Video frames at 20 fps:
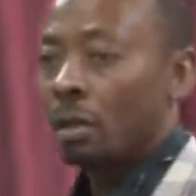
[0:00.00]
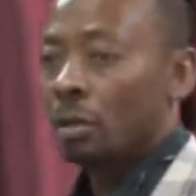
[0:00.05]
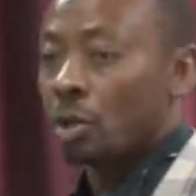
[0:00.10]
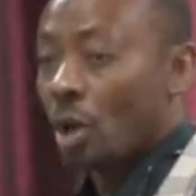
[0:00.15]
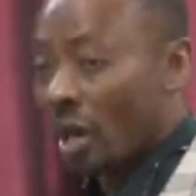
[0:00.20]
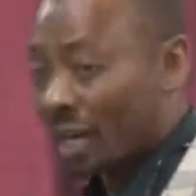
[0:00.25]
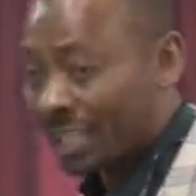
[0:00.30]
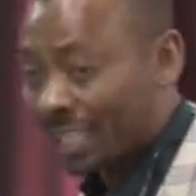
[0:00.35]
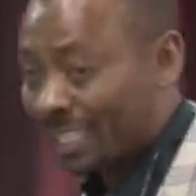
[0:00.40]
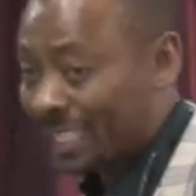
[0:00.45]
Do
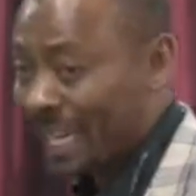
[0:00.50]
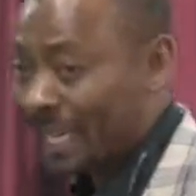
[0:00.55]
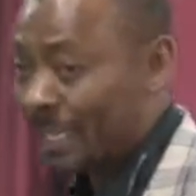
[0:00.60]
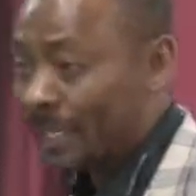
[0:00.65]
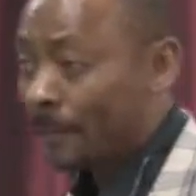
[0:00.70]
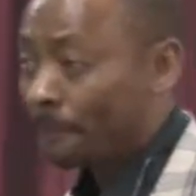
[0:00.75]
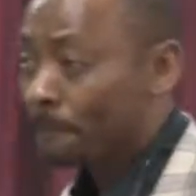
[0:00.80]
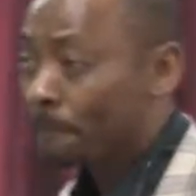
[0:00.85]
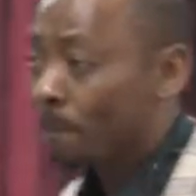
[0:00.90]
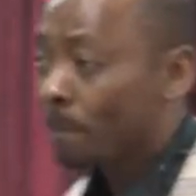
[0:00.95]
you
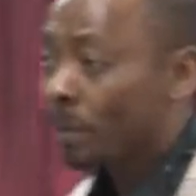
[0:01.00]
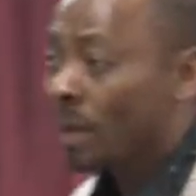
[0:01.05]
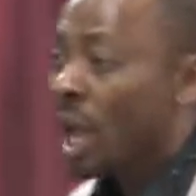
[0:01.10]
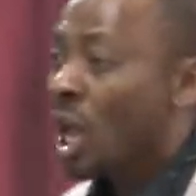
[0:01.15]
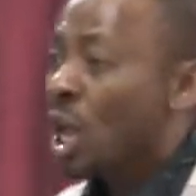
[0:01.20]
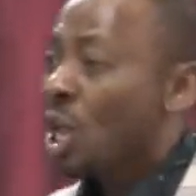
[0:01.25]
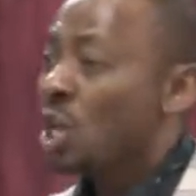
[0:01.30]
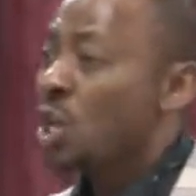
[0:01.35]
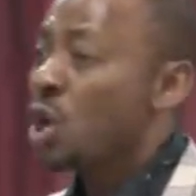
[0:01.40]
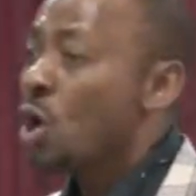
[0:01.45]
understand?
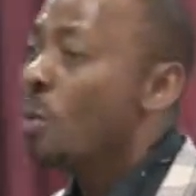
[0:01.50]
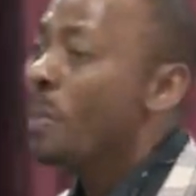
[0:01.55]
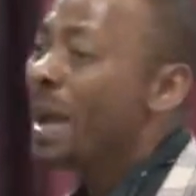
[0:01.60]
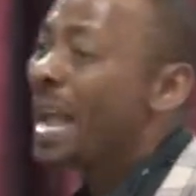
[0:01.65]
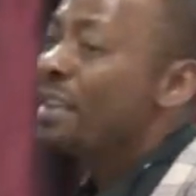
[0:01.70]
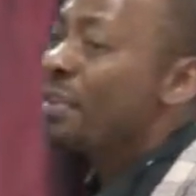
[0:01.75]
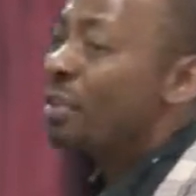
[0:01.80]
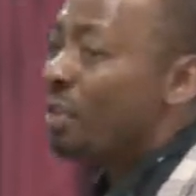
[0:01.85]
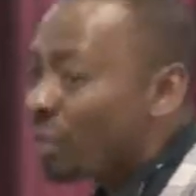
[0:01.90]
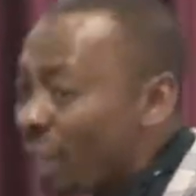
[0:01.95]
You
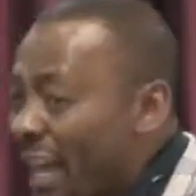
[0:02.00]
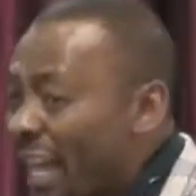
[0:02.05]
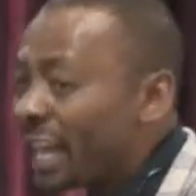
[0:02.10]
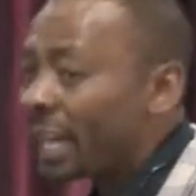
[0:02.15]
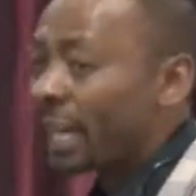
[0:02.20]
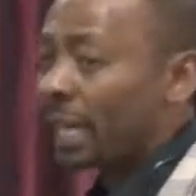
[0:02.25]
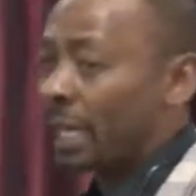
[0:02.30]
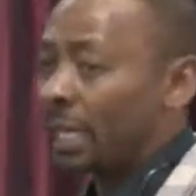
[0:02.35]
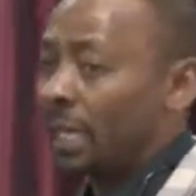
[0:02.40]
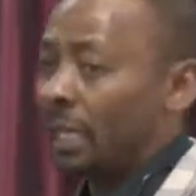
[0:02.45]
may
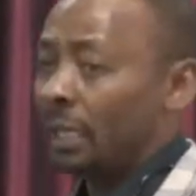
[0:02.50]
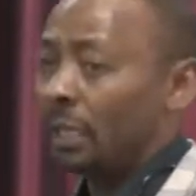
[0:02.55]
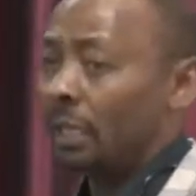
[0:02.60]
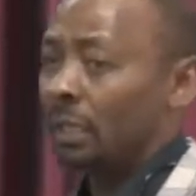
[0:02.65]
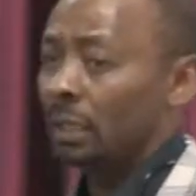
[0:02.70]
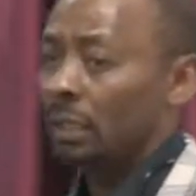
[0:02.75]
think